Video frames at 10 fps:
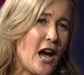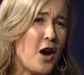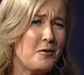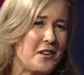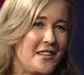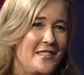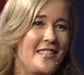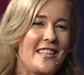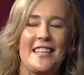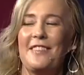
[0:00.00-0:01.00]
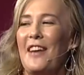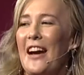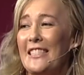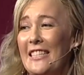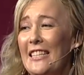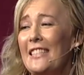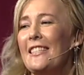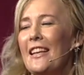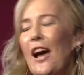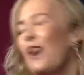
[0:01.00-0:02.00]
how easy, in fact, it is
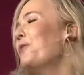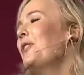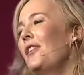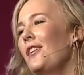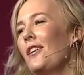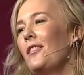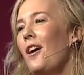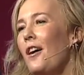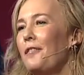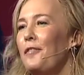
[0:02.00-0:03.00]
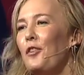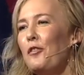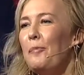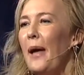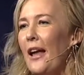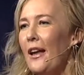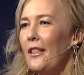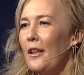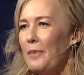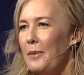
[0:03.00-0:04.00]
and how not full of
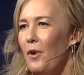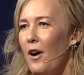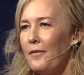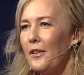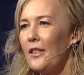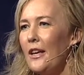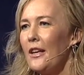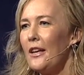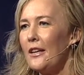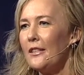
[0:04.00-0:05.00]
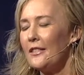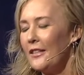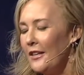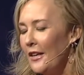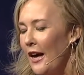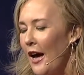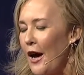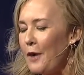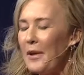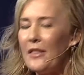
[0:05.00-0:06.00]
pain that people often think it is.
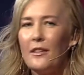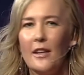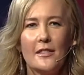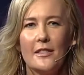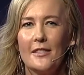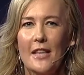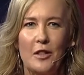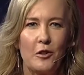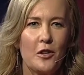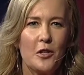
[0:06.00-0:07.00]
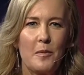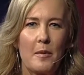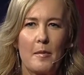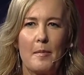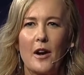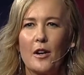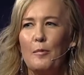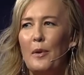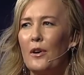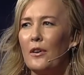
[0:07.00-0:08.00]
And the lessons they learned were
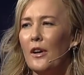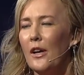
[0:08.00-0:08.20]
remarkable.